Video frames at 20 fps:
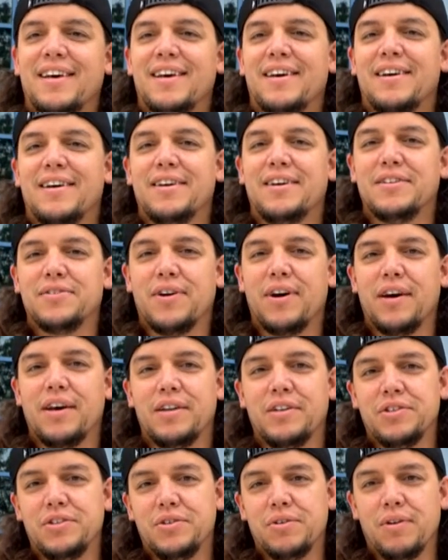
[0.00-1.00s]
Uh, so I
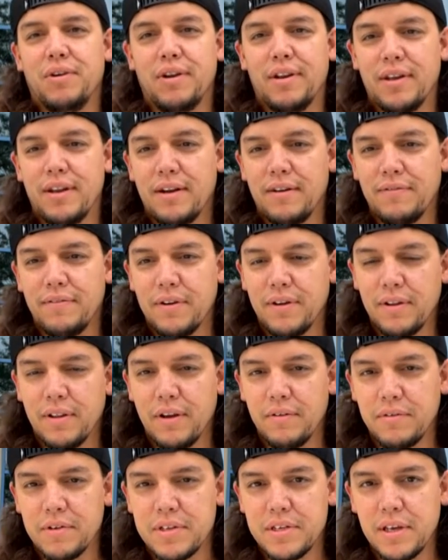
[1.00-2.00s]
enjoyed it. I fell in
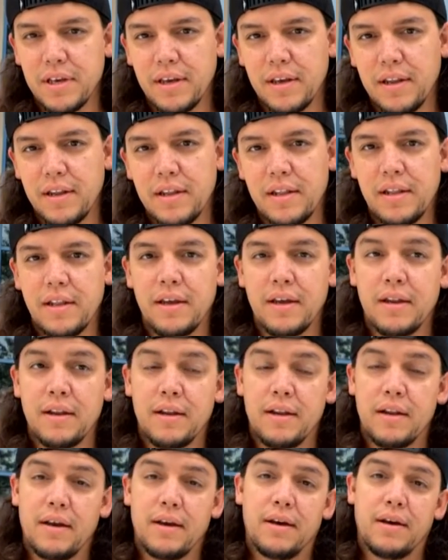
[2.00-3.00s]
love with singing, and
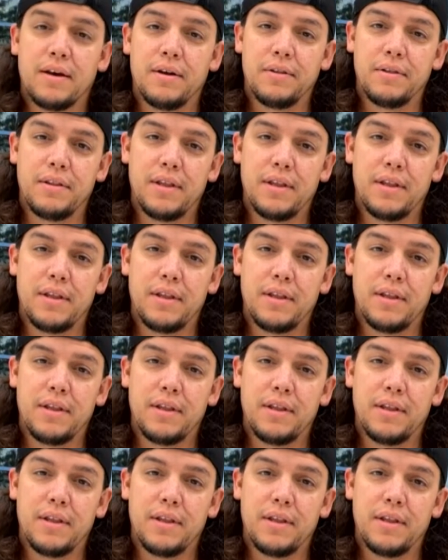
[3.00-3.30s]
then uh,